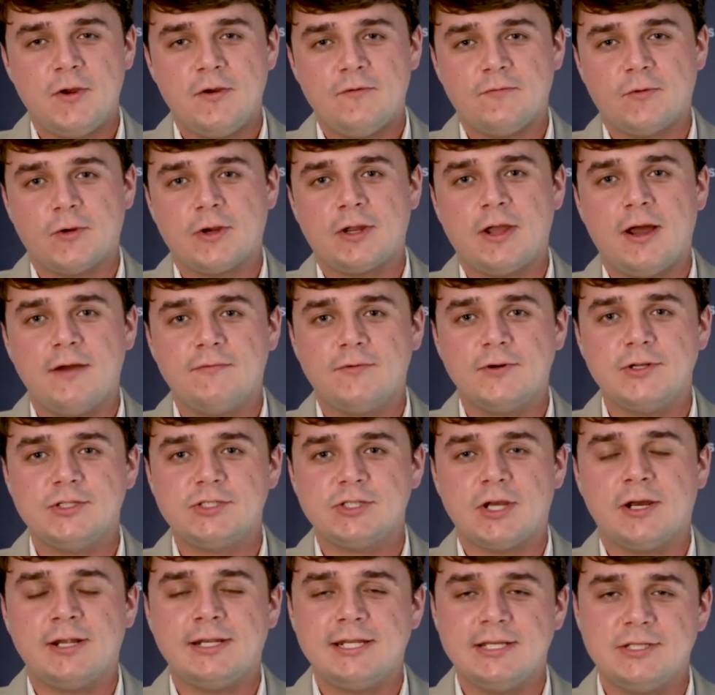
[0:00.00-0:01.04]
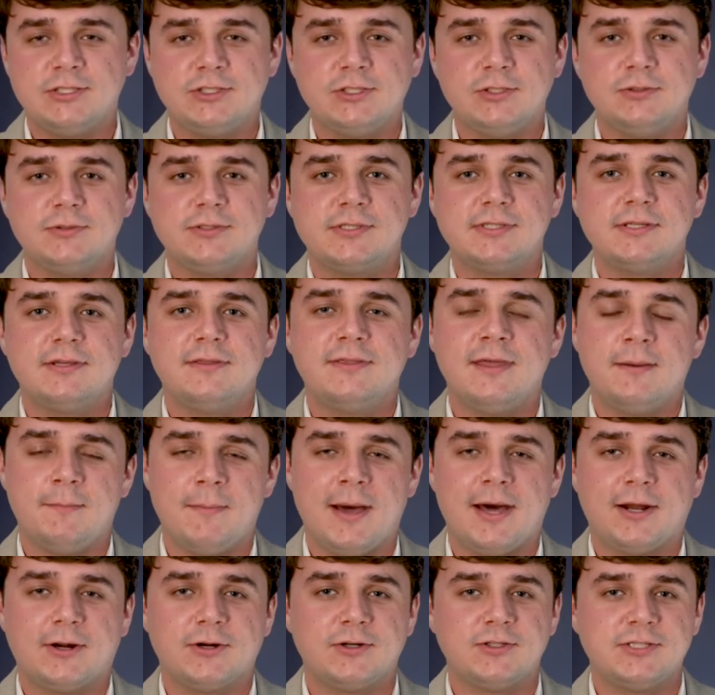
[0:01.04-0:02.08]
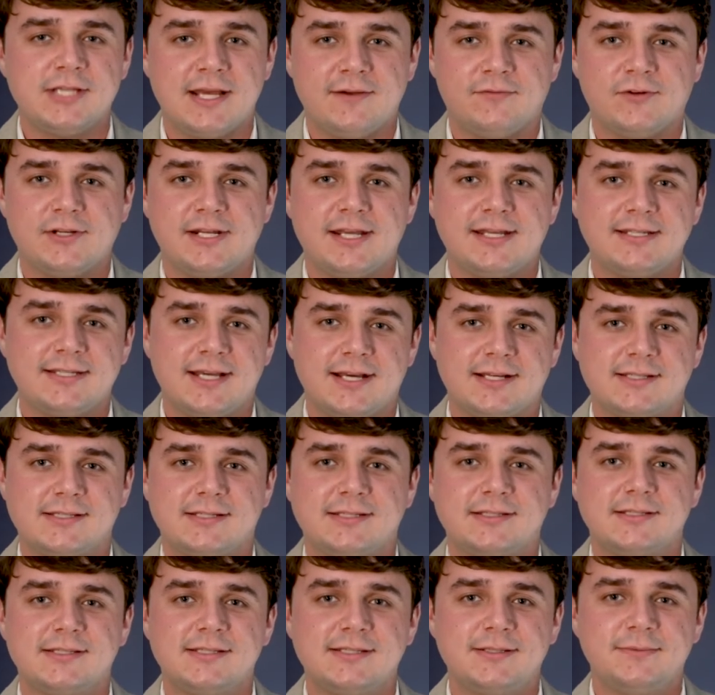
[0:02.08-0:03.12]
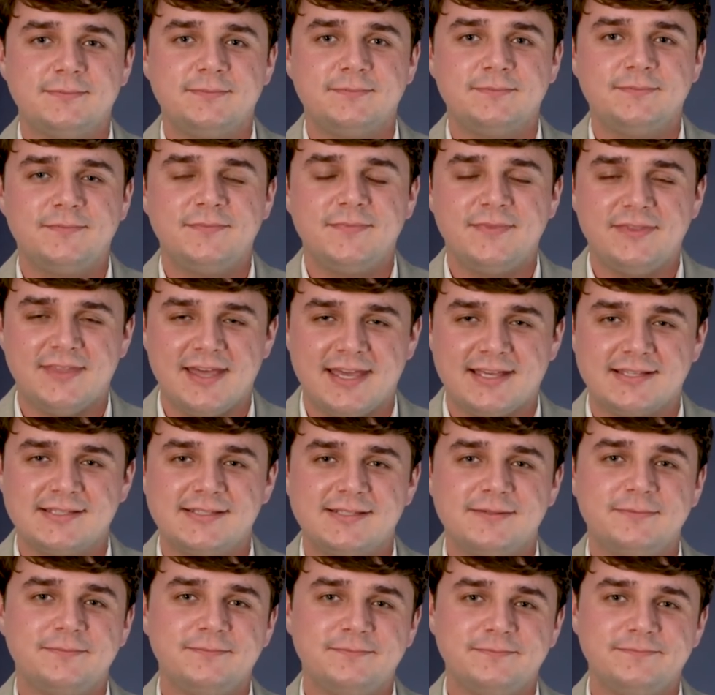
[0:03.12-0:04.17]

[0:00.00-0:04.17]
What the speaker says: for coverage on issues that matter to everyday Texans. Thanks.